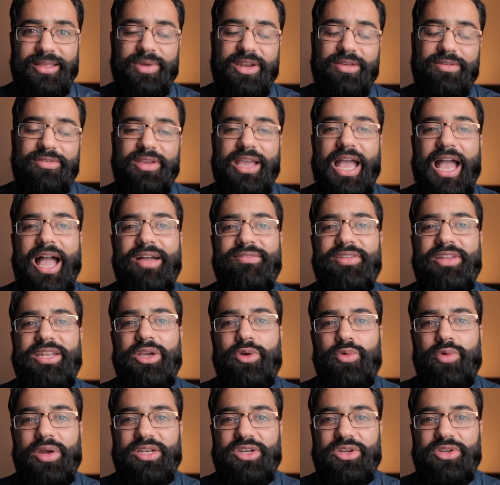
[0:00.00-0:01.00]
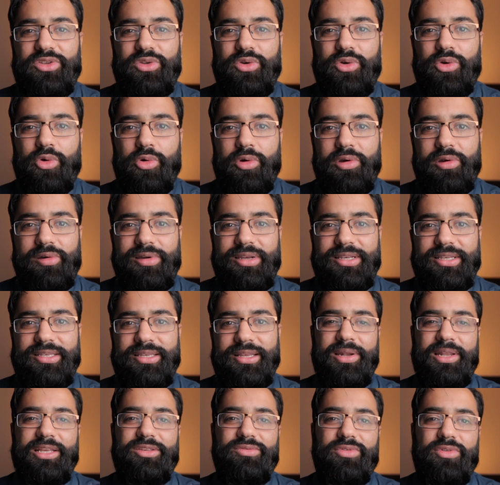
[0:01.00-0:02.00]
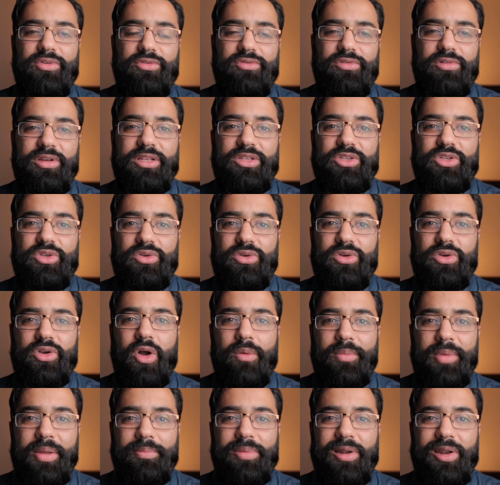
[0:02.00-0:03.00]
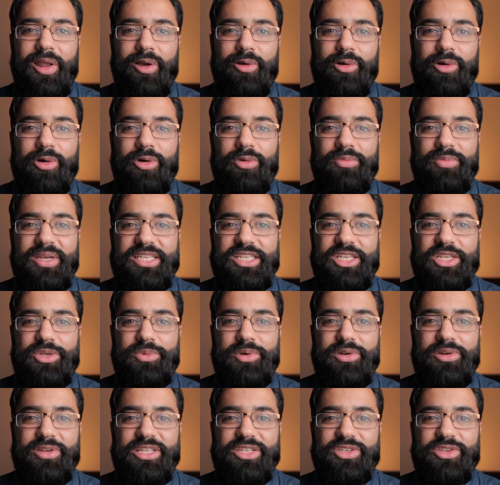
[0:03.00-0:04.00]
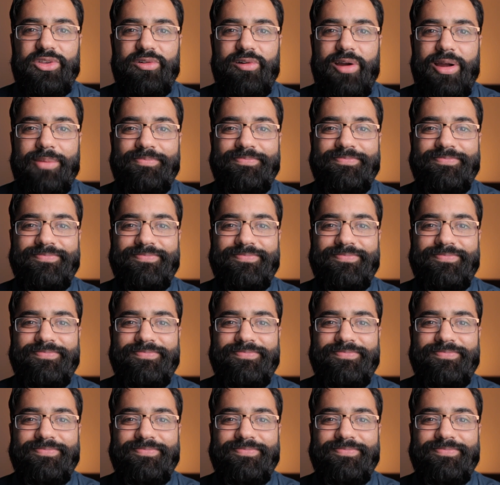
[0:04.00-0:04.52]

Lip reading: But if you have any questions or queries, please feel free to comment below or message me on Instagram.